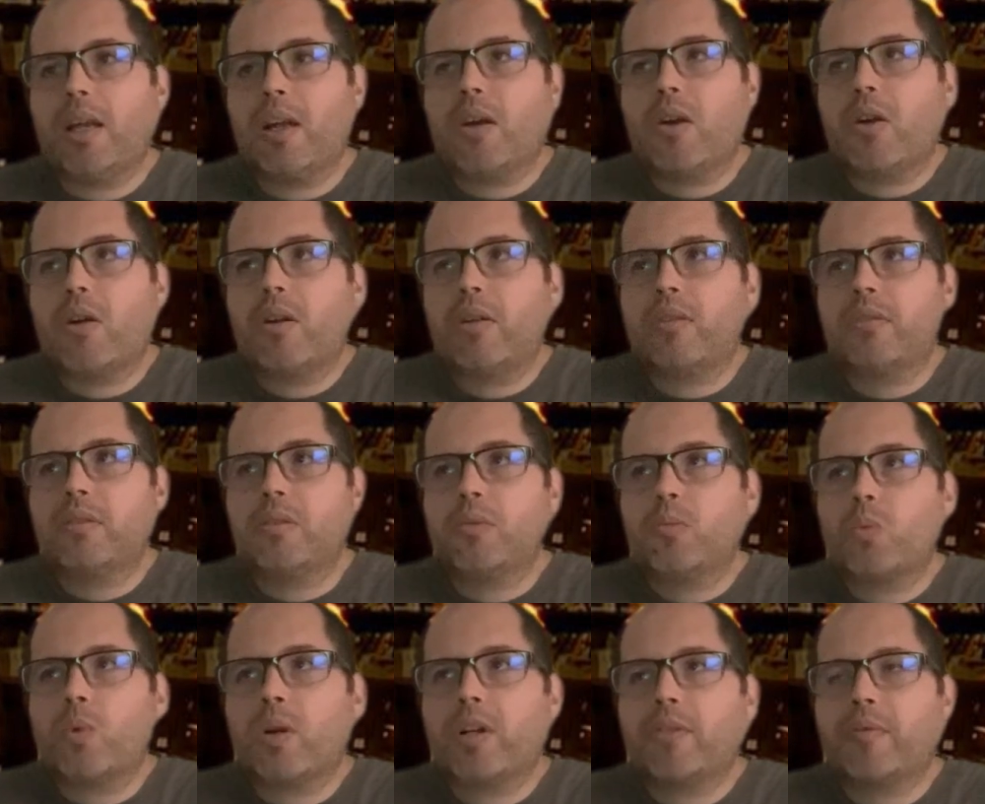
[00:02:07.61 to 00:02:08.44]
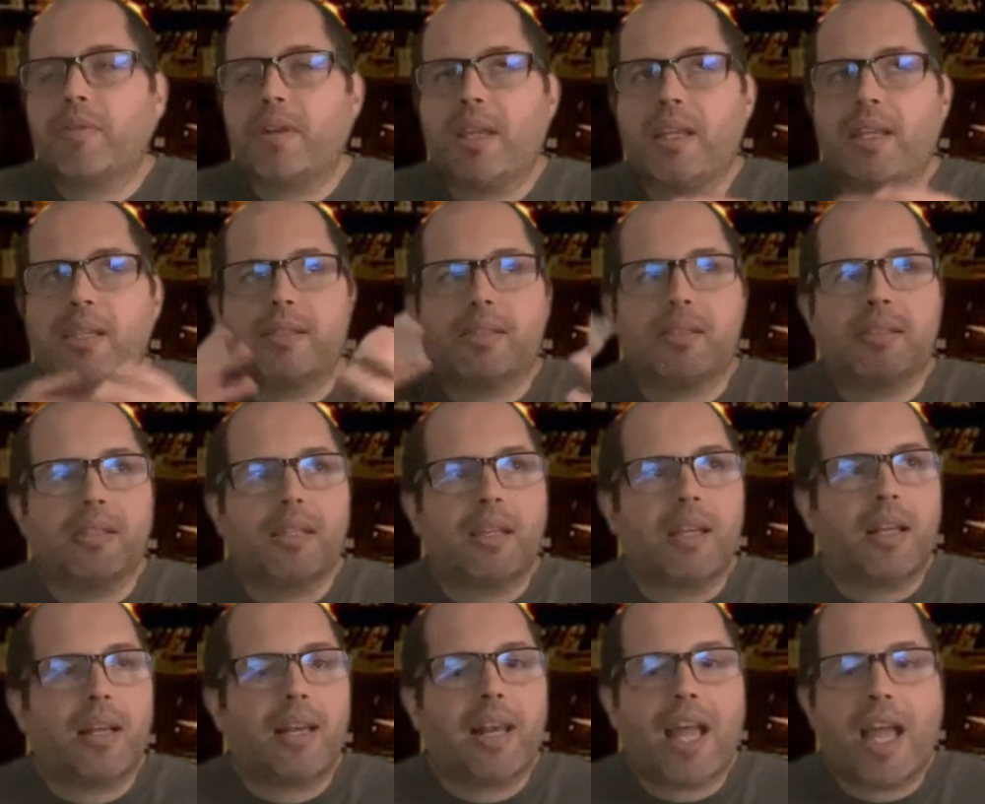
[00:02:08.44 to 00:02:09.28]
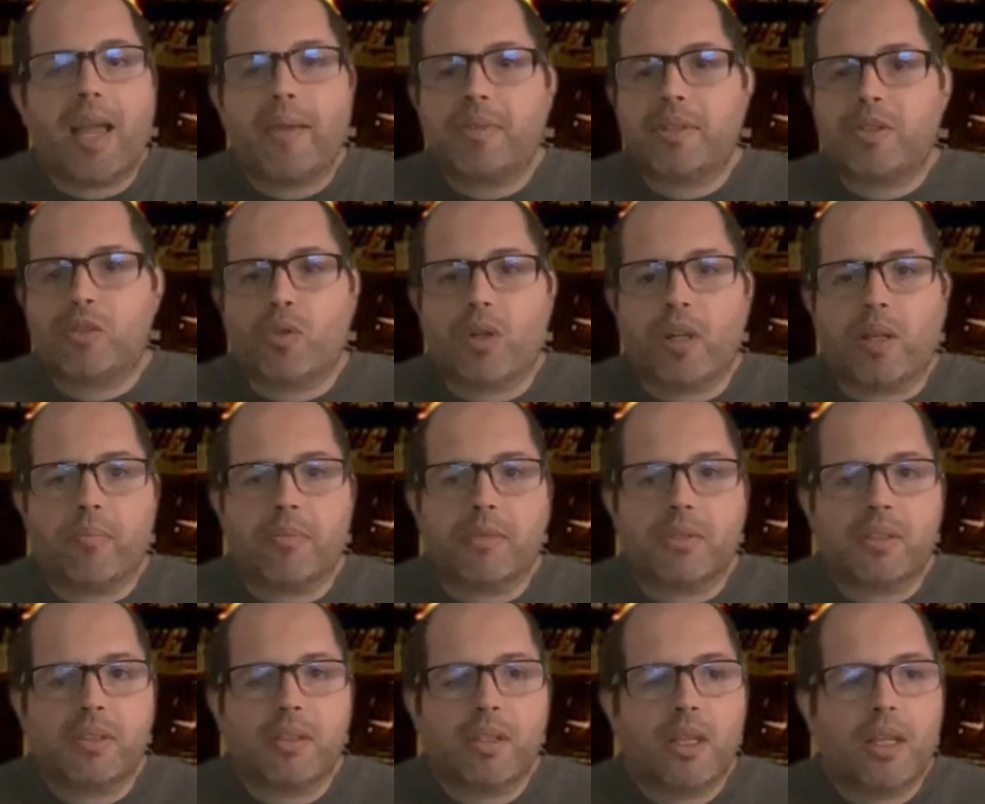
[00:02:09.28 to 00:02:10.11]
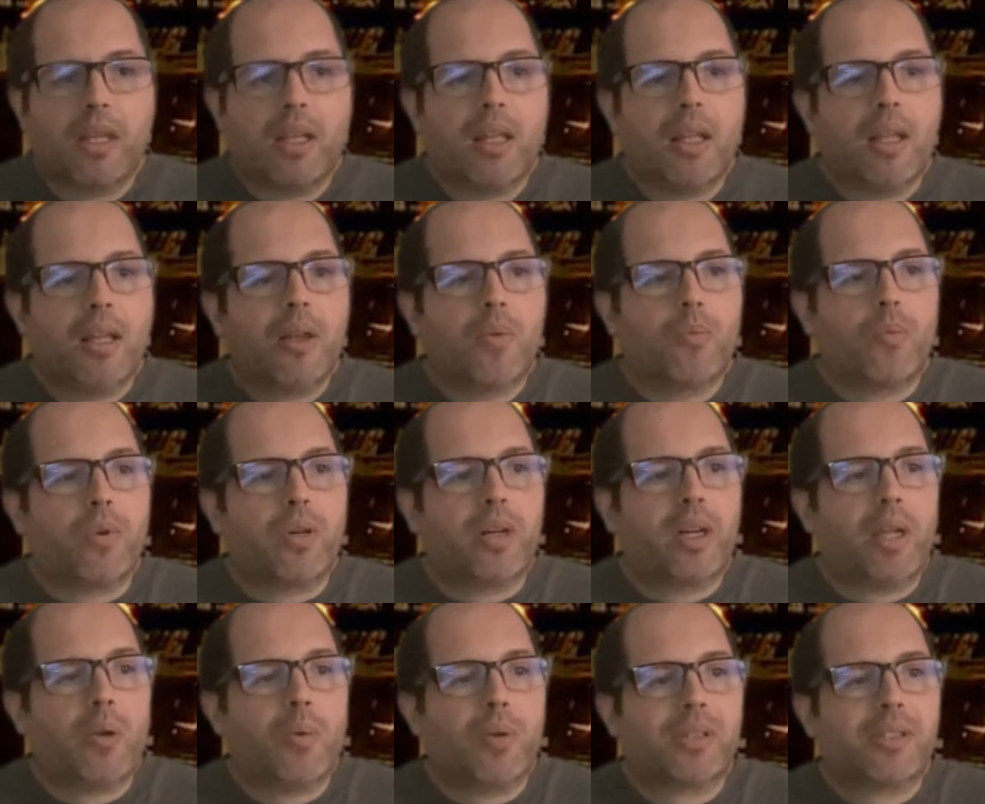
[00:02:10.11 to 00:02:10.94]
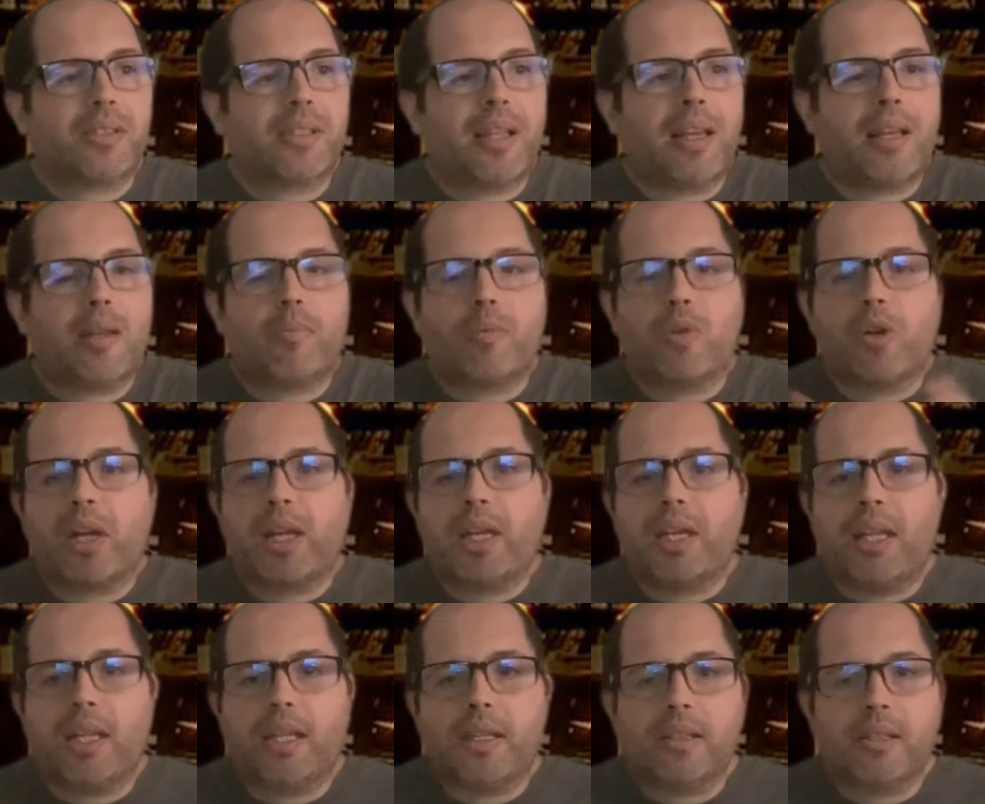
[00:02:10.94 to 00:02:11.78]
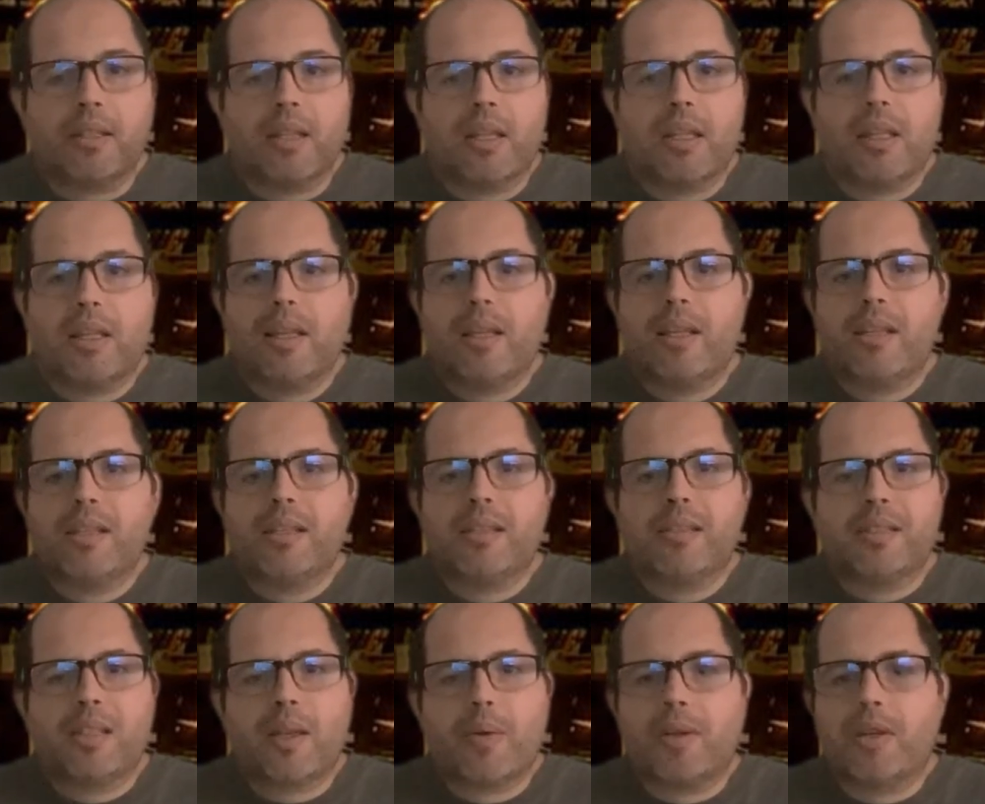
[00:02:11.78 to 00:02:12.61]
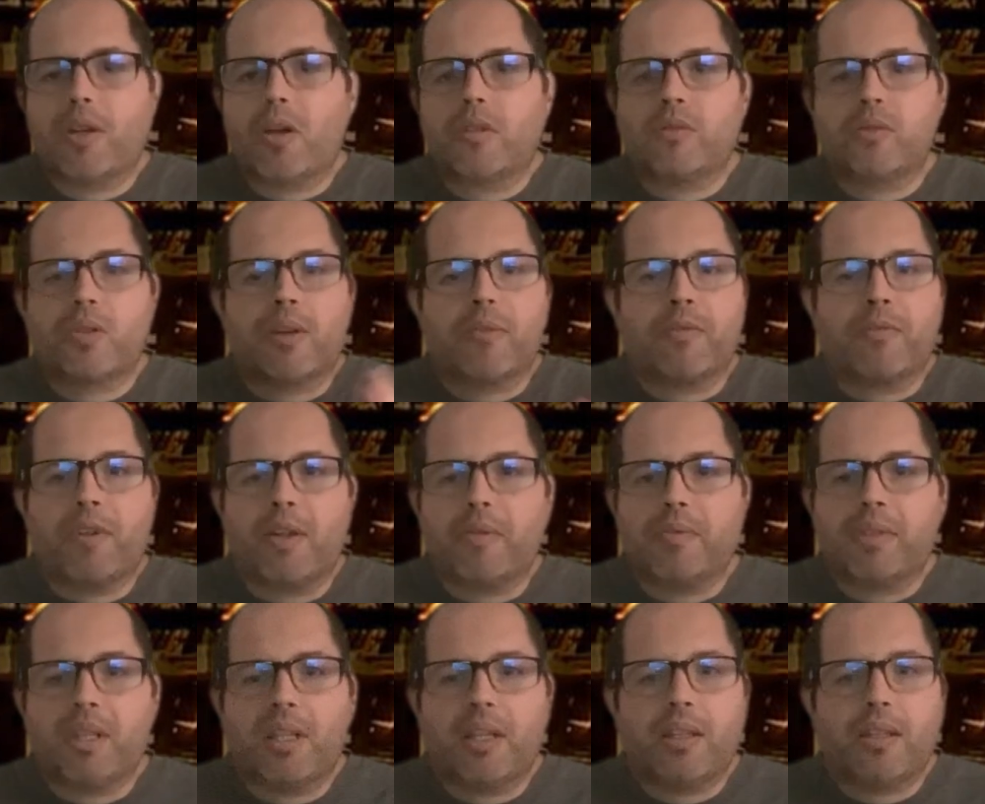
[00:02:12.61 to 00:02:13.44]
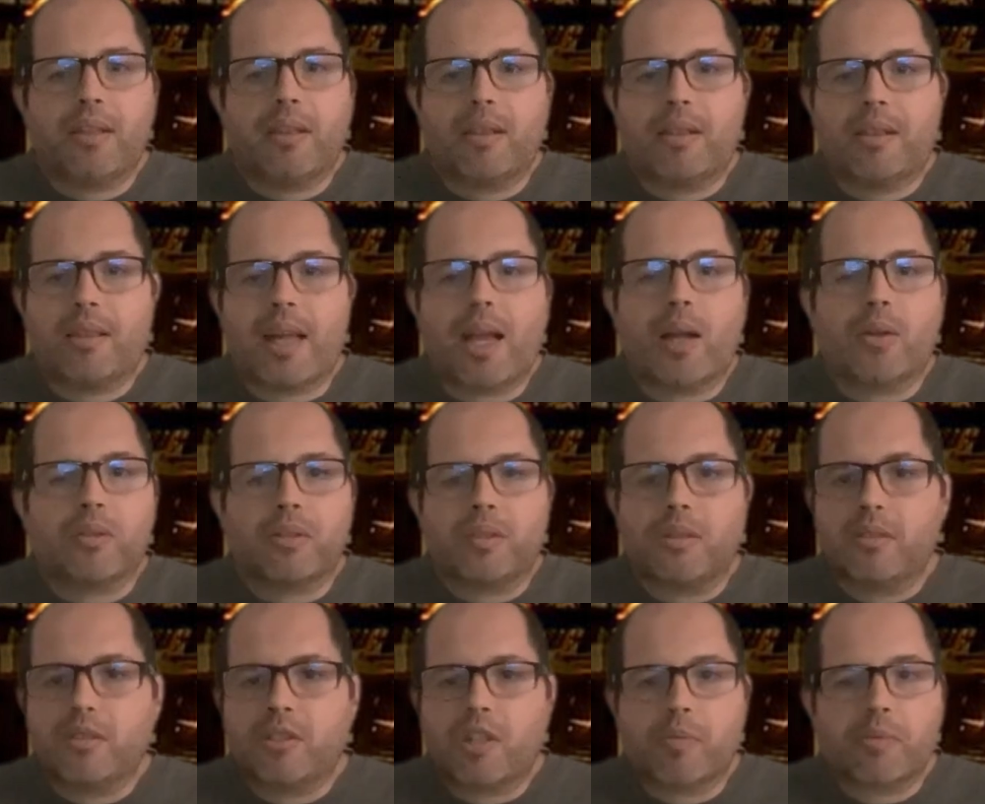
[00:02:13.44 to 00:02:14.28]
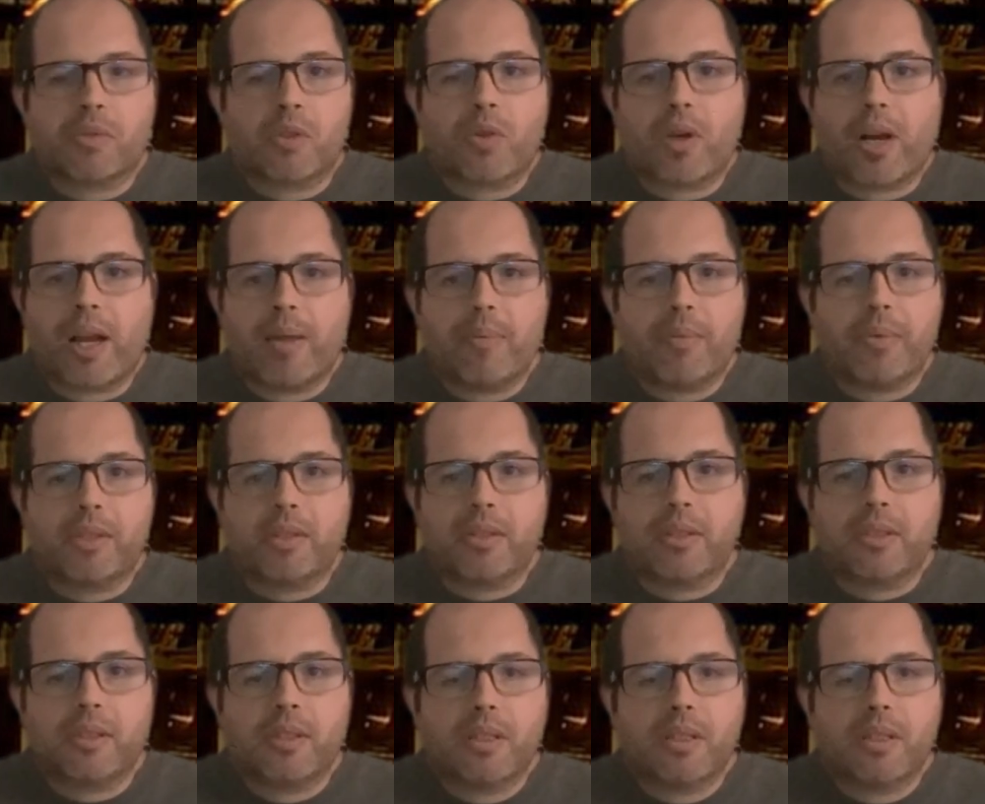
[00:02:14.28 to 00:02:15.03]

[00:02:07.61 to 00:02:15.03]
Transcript: on one of his live streams where he was celebrating 750,000 subscribers.